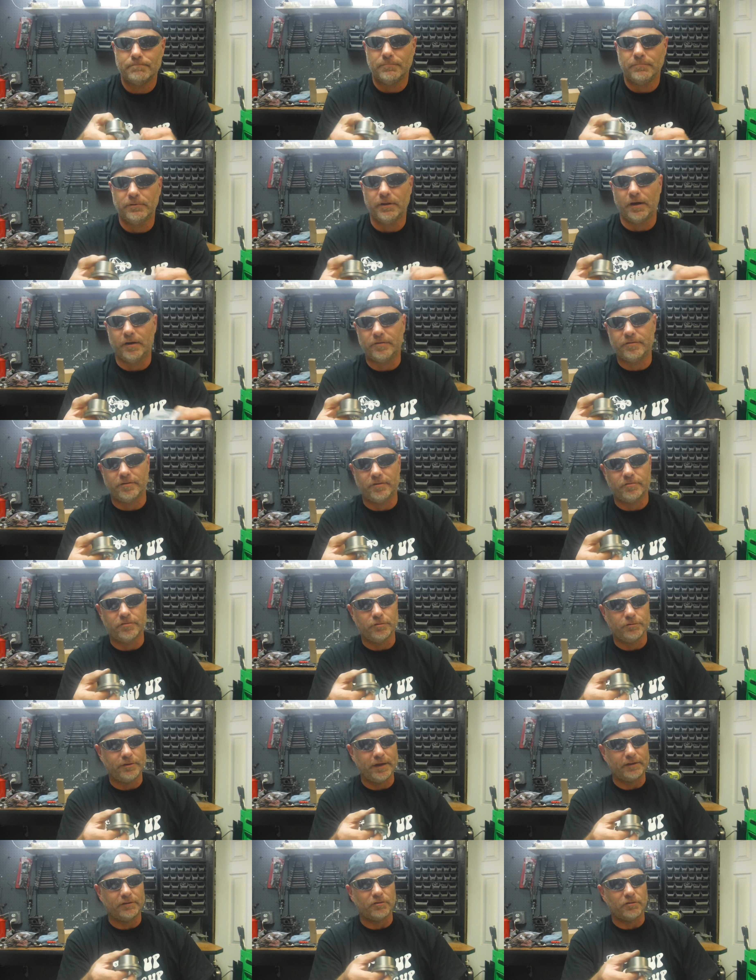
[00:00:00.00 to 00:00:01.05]
does is you
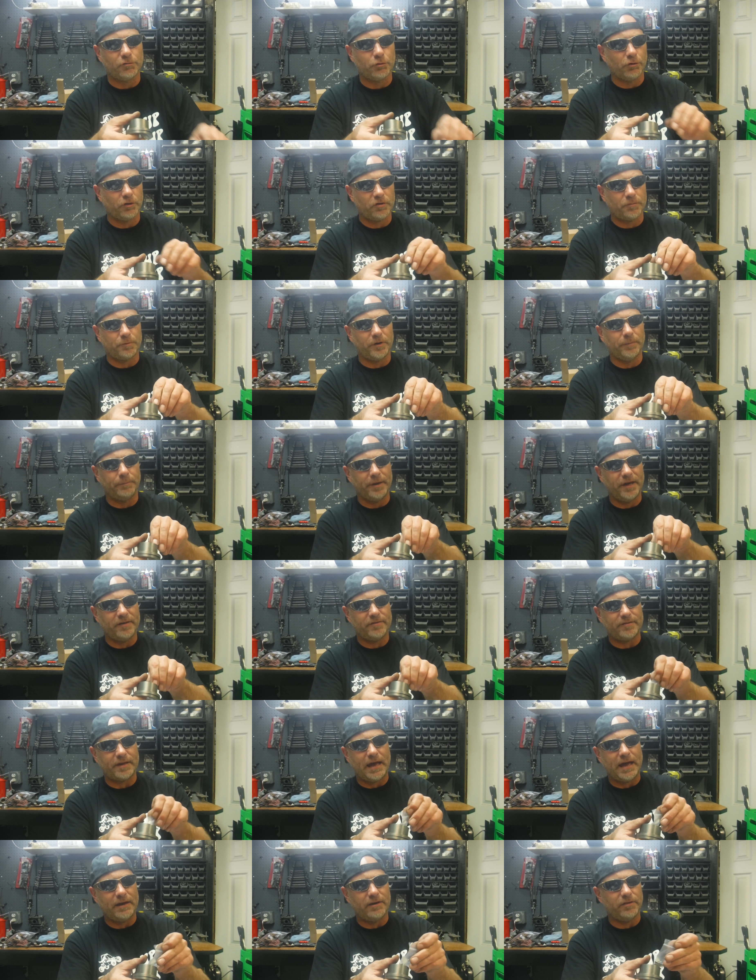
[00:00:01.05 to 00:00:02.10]
take the torque spring
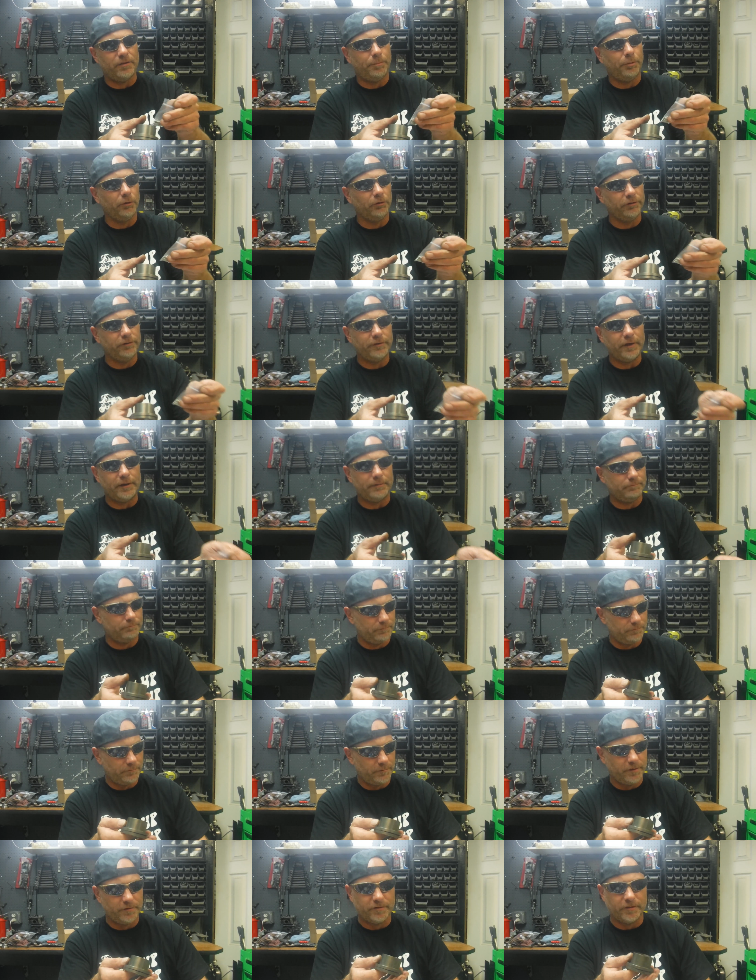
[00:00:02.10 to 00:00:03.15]
base out of the pulley that
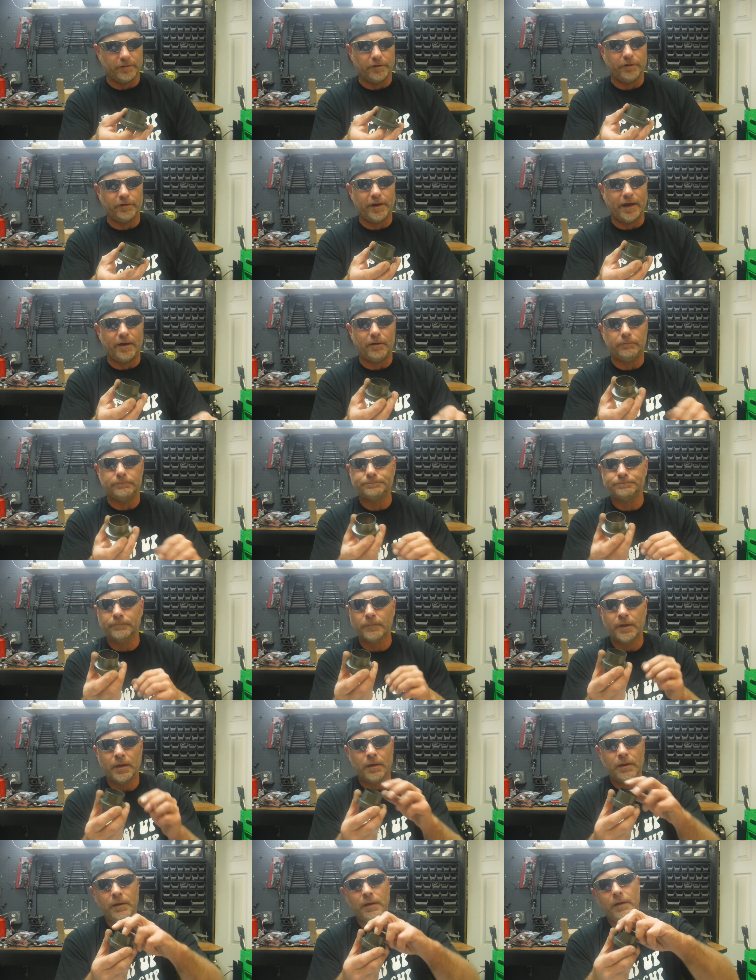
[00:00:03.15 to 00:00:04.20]
is in there now,
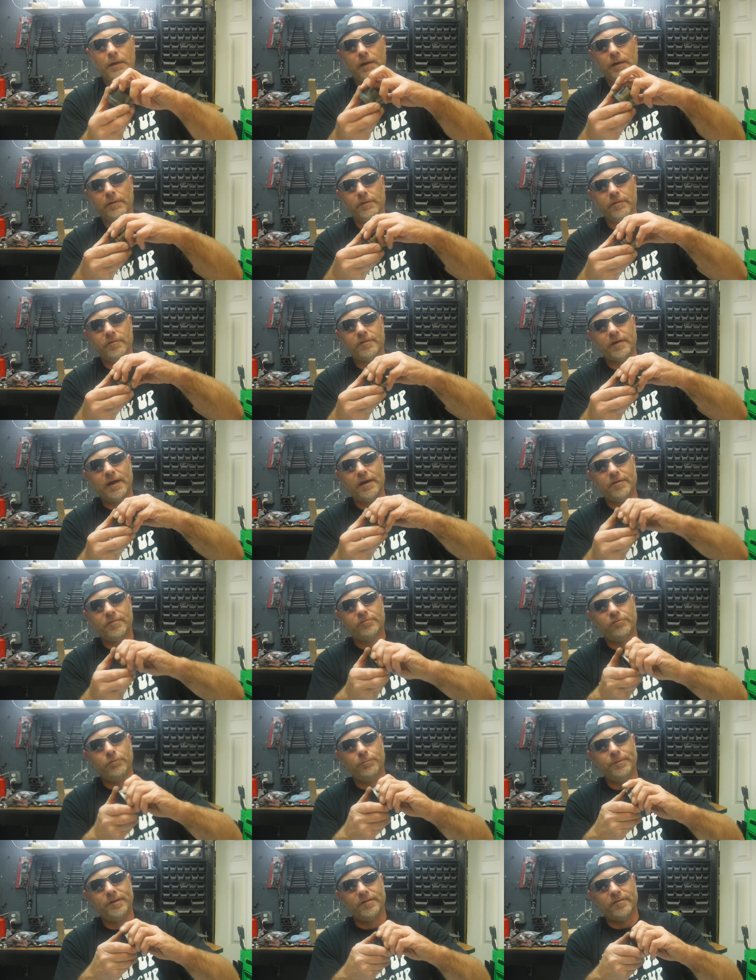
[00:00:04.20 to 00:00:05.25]
and this guy is
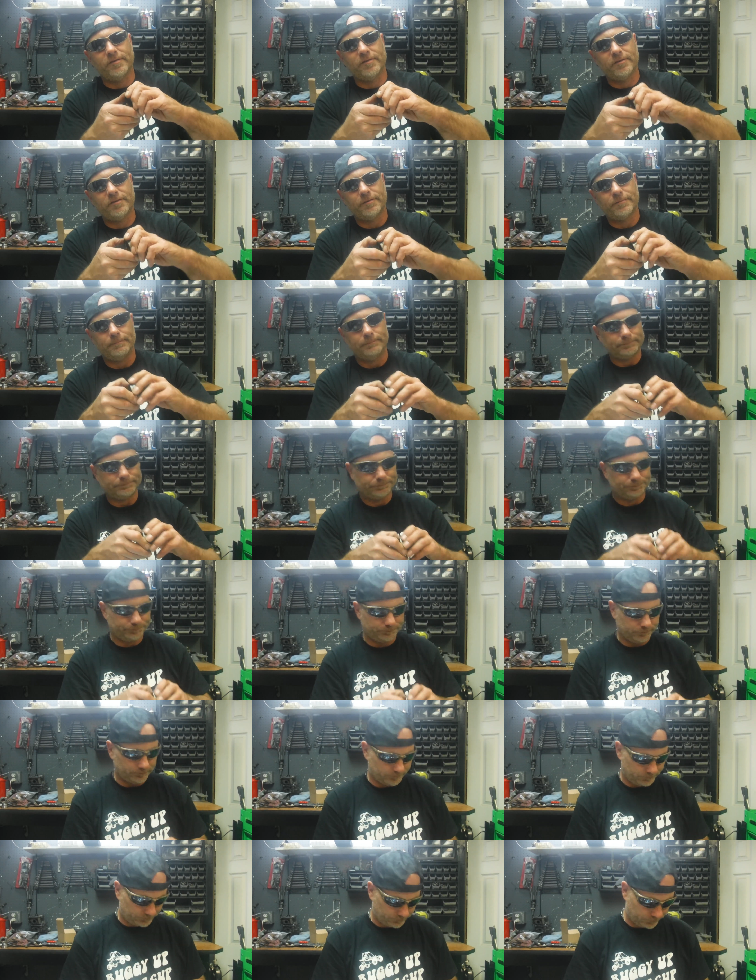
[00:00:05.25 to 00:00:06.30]
2 pieces.
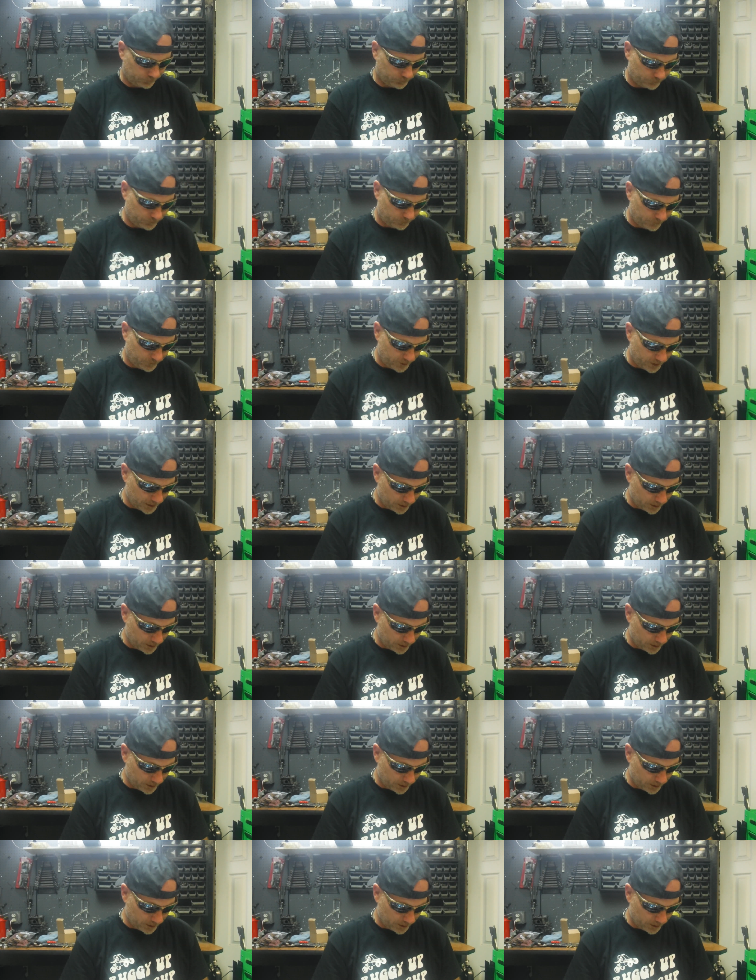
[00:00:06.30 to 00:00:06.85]
Let me get